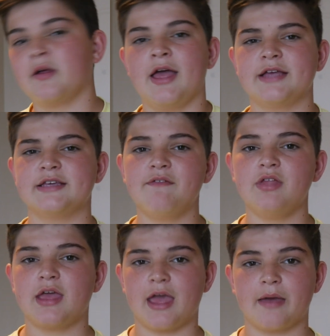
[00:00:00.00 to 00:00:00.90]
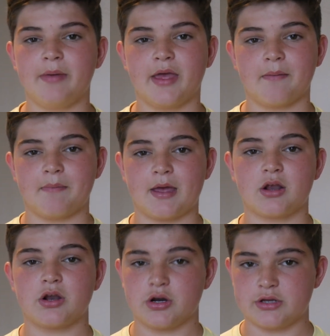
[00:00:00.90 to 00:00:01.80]
It definitely can be a
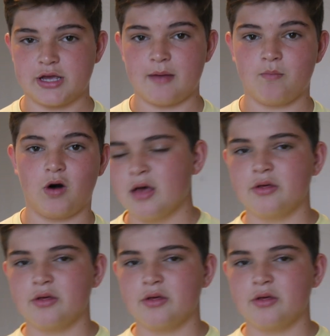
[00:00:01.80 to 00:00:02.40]
competitor to M1.